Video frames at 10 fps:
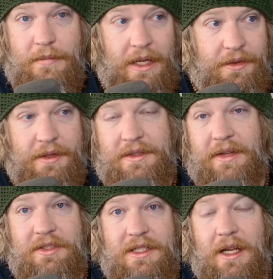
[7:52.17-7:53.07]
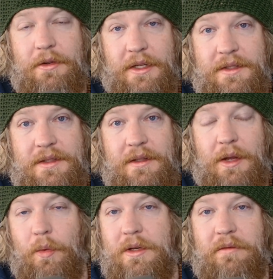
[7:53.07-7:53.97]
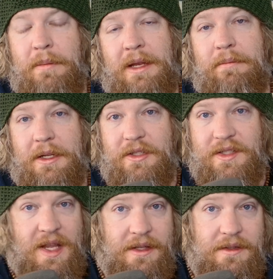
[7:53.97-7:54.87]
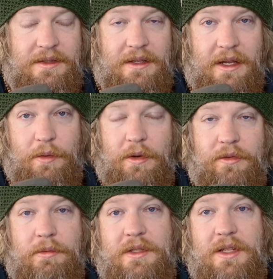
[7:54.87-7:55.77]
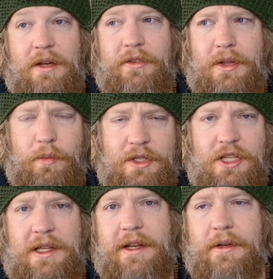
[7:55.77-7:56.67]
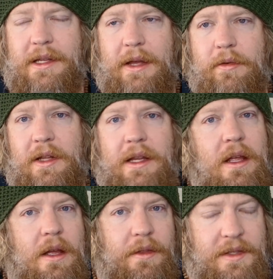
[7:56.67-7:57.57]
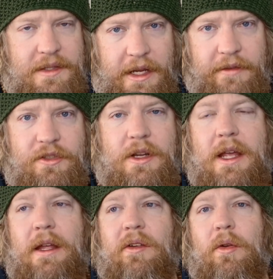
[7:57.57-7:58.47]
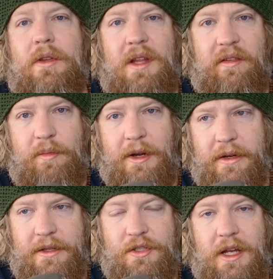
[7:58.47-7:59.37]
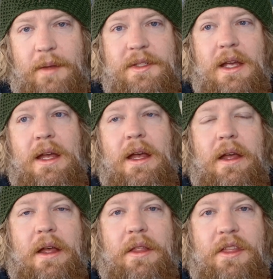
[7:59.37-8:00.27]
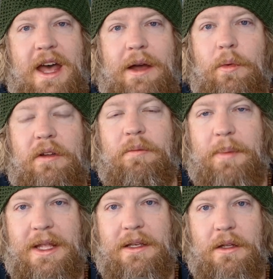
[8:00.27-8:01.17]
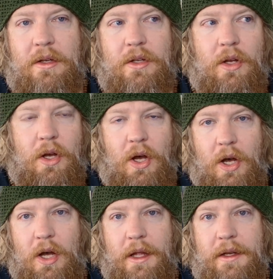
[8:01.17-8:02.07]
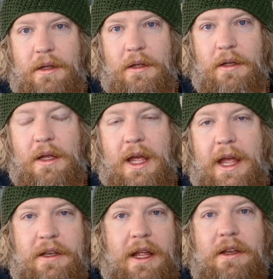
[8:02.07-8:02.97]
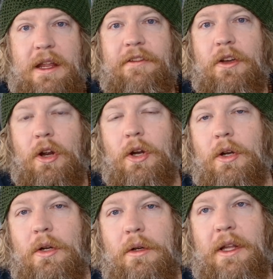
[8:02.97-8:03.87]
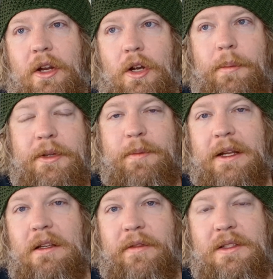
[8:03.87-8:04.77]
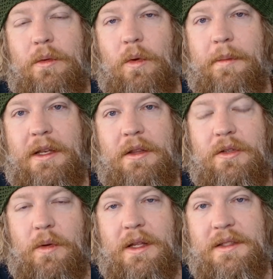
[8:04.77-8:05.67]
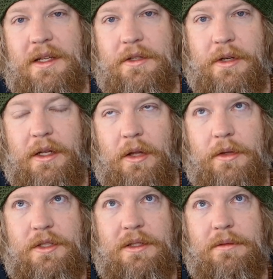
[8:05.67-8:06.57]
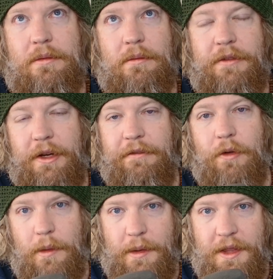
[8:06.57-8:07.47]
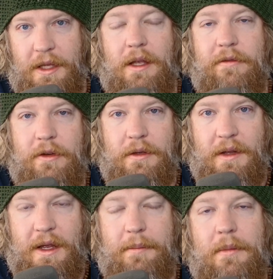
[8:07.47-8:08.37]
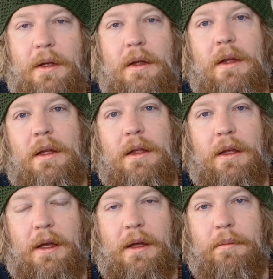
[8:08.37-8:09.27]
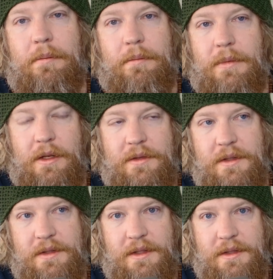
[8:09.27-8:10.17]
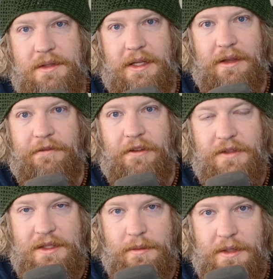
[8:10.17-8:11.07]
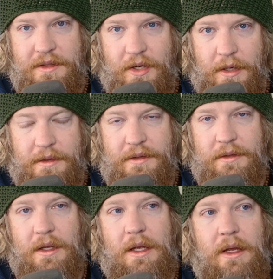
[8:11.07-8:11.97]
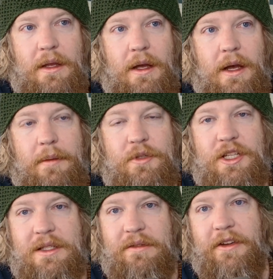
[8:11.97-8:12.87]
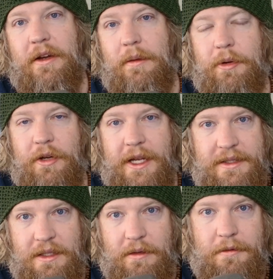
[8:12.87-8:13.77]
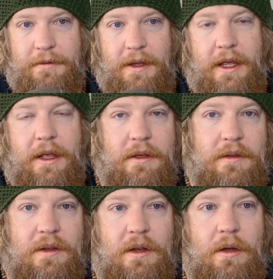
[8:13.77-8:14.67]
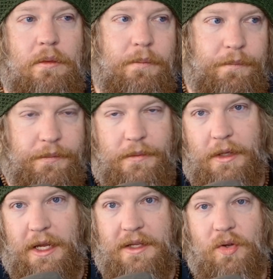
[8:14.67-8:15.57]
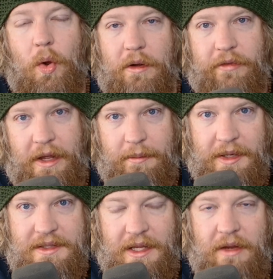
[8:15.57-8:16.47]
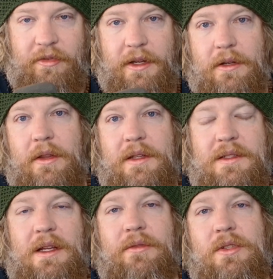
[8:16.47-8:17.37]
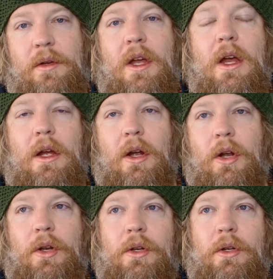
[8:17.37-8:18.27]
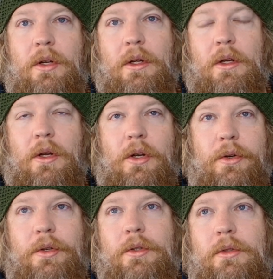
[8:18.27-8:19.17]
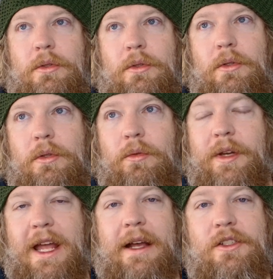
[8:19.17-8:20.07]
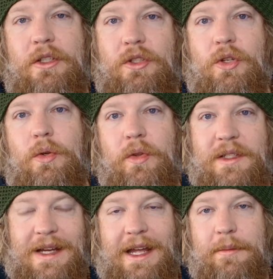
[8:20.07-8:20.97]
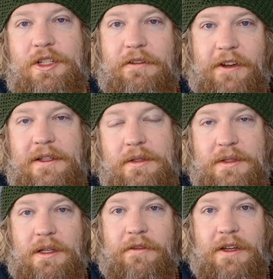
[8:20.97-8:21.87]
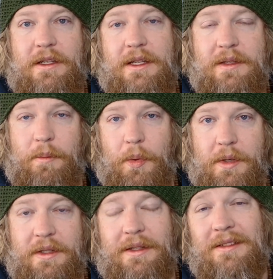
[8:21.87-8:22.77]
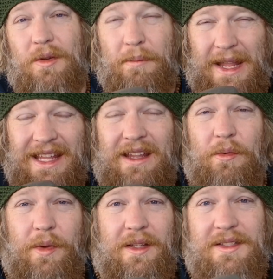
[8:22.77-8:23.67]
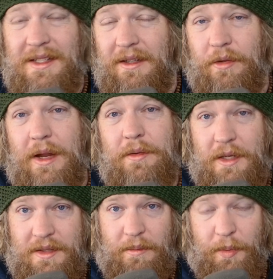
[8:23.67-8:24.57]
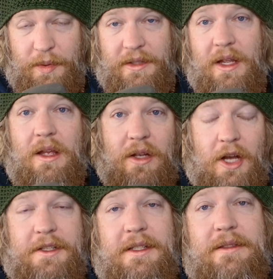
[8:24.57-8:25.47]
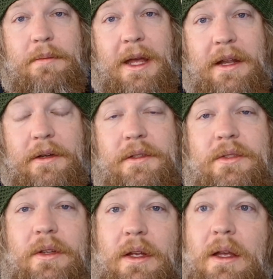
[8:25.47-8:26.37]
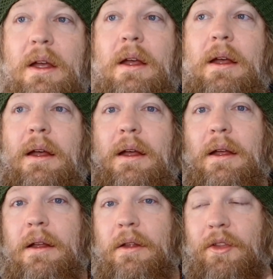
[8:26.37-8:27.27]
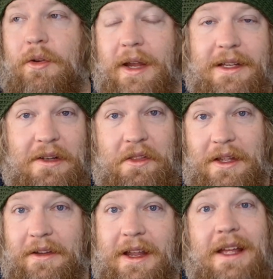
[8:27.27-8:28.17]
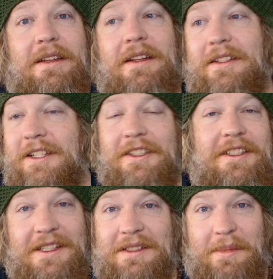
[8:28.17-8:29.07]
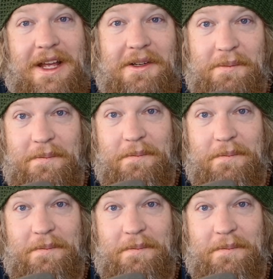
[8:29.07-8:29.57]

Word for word: in the 1700s, it wouldn't have made much sense, and it would have thrown us off. And then when she later encountered like the slave trade or the Native American tribes, that would have been odd. And and even her her perspective as a woman in the 20th century, although she's very forward thinking for her time, uh, you know, since this is like the 50s when it starts um, she's very progressive and, you know, like is horrified by slavery and all this stuff. So her her reaction to the time she finds herself in is important. And so making it realistic and grounded is important. Context matters. The great, on the other hand, just doesn't matter.